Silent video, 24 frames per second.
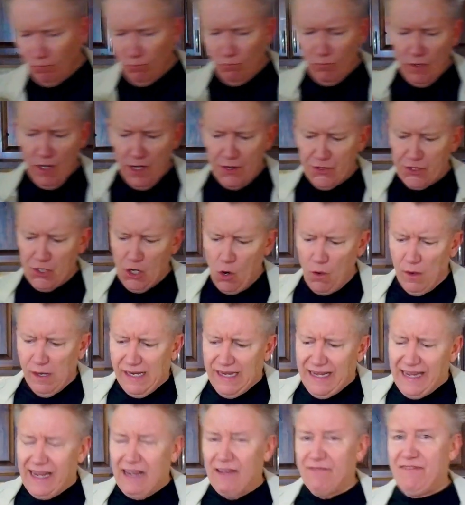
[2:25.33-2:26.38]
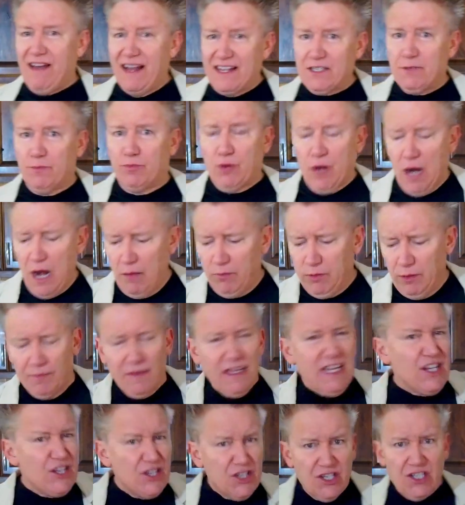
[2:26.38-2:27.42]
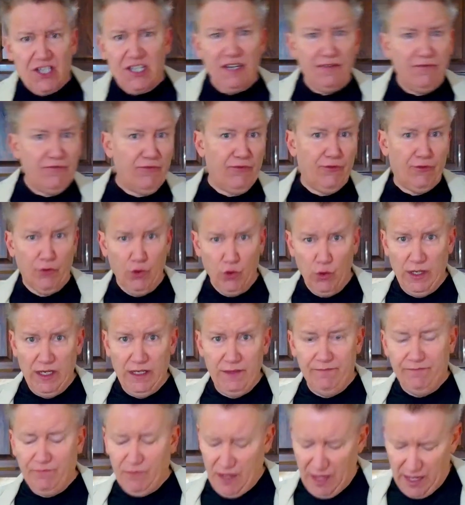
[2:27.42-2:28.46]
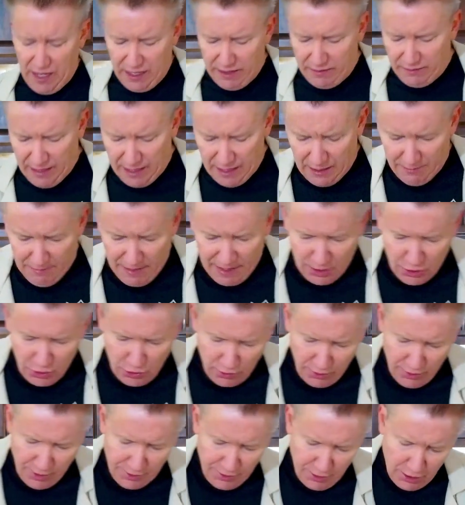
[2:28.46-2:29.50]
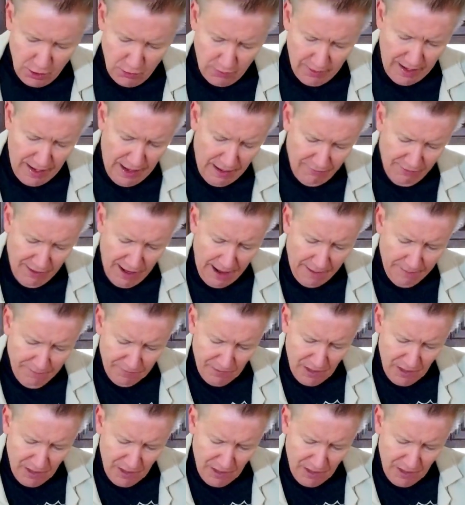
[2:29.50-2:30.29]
And so if that's a problem, sift through it and make sure that you don't have that.